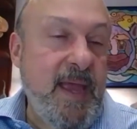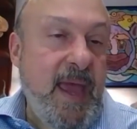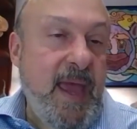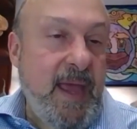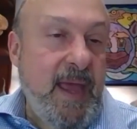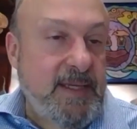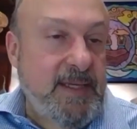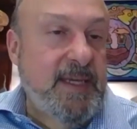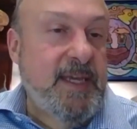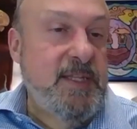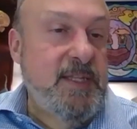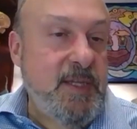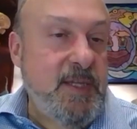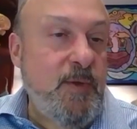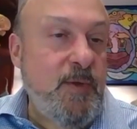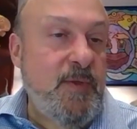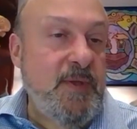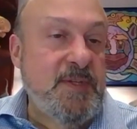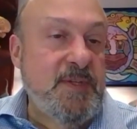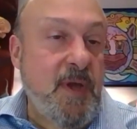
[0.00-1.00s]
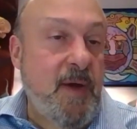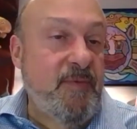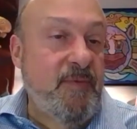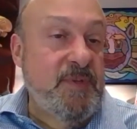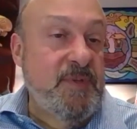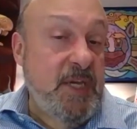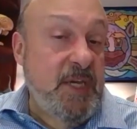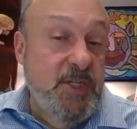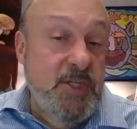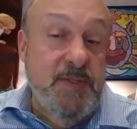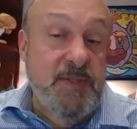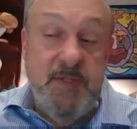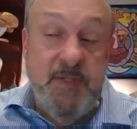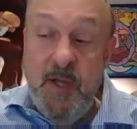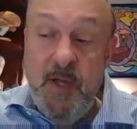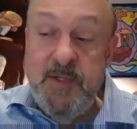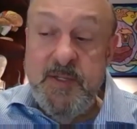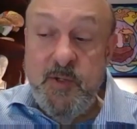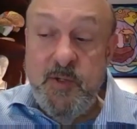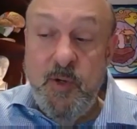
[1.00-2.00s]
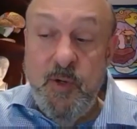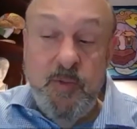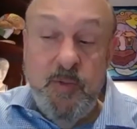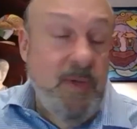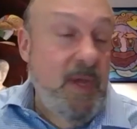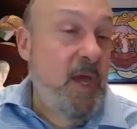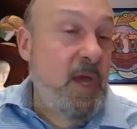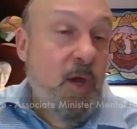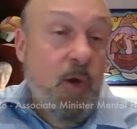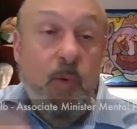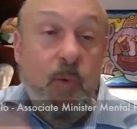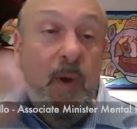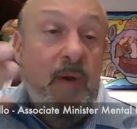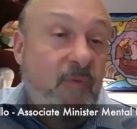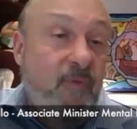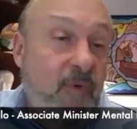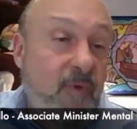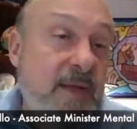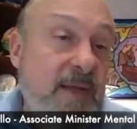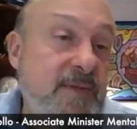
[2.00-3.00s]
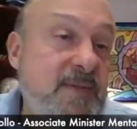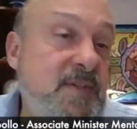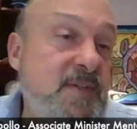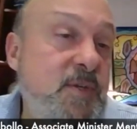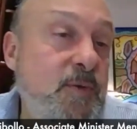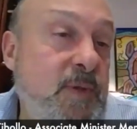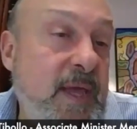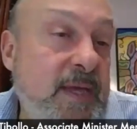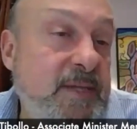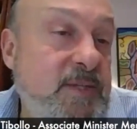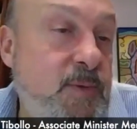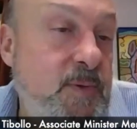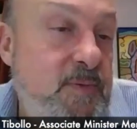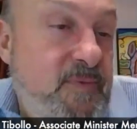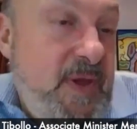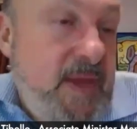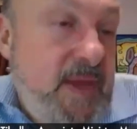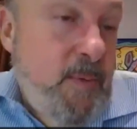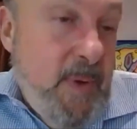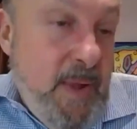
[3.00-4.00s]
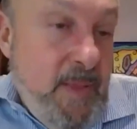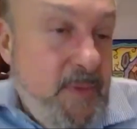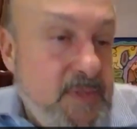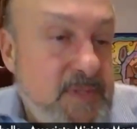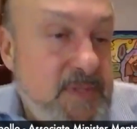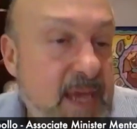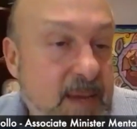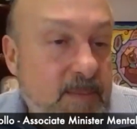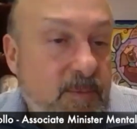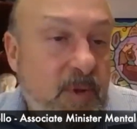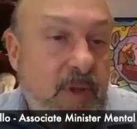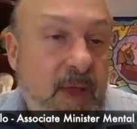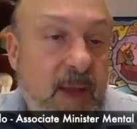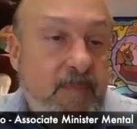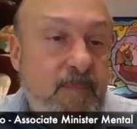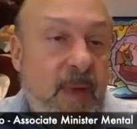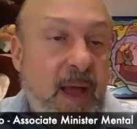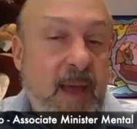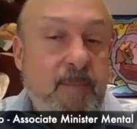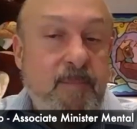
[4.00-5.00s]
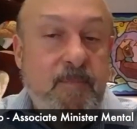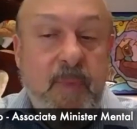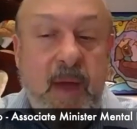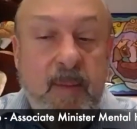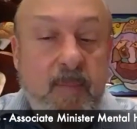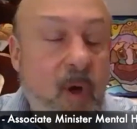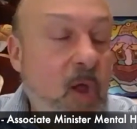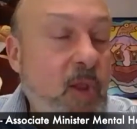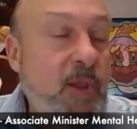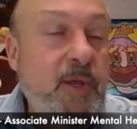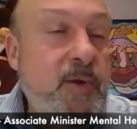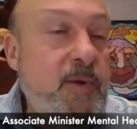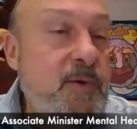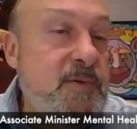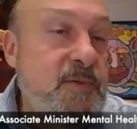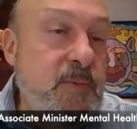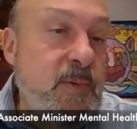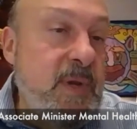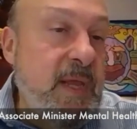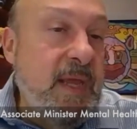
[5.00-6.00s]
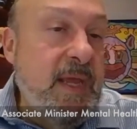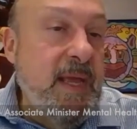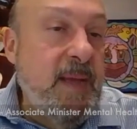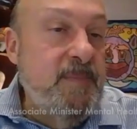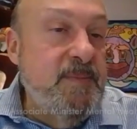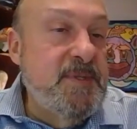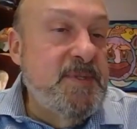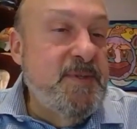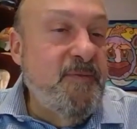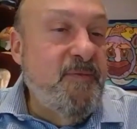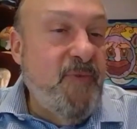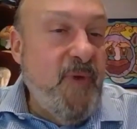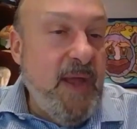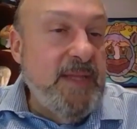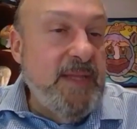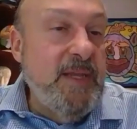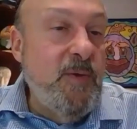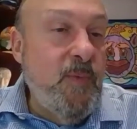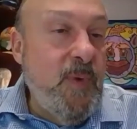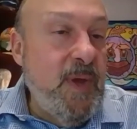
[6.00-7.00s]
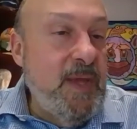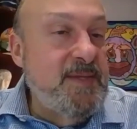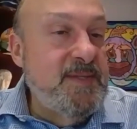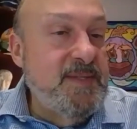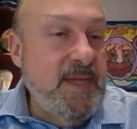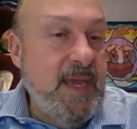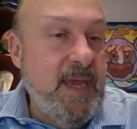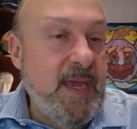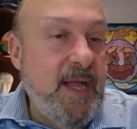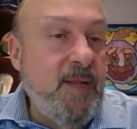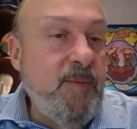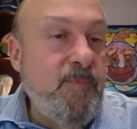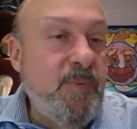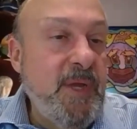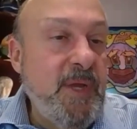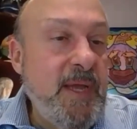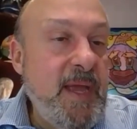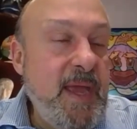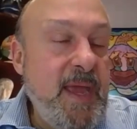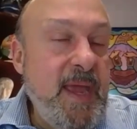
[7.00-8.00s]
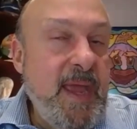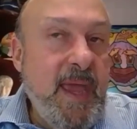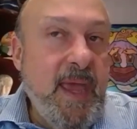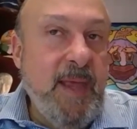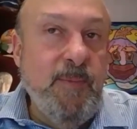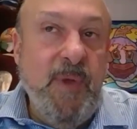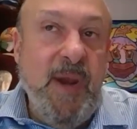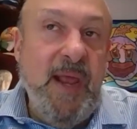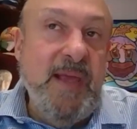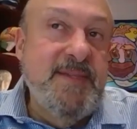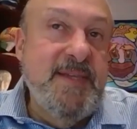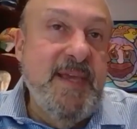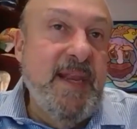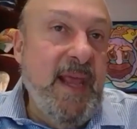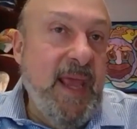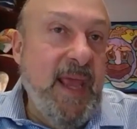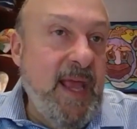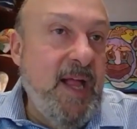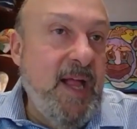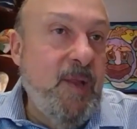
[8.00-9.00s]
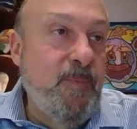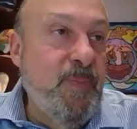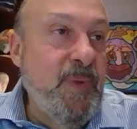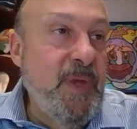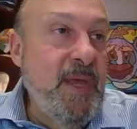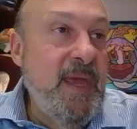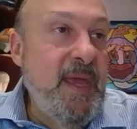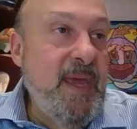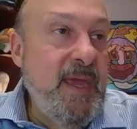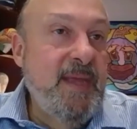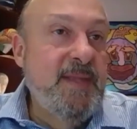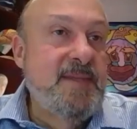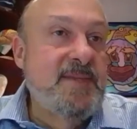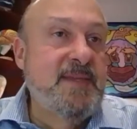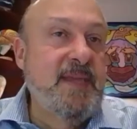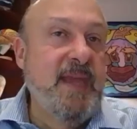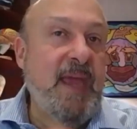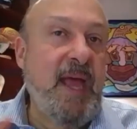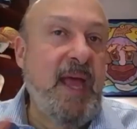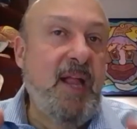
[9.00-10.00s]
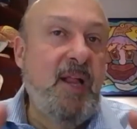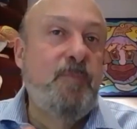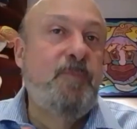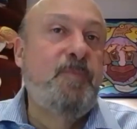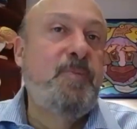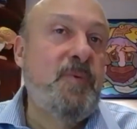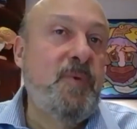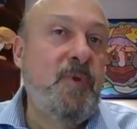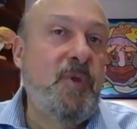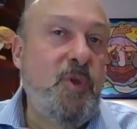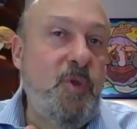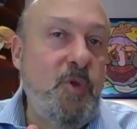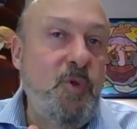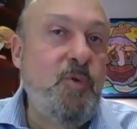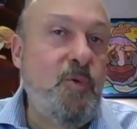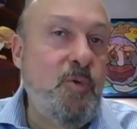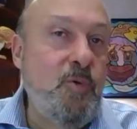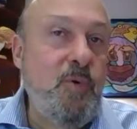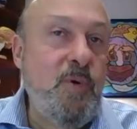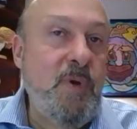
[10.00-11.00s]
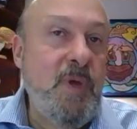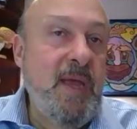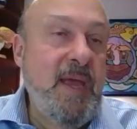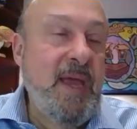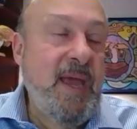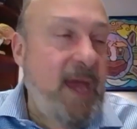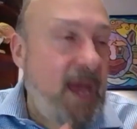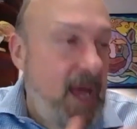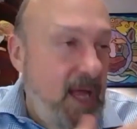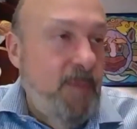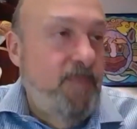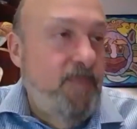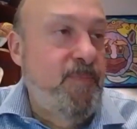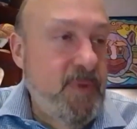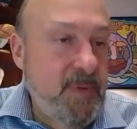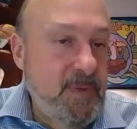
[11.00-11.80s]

to continue these conversations, and also whoever else you'd like to invite around the table. I'm all ears when it comes to finding ways to help. And when I say to help, it's to help you help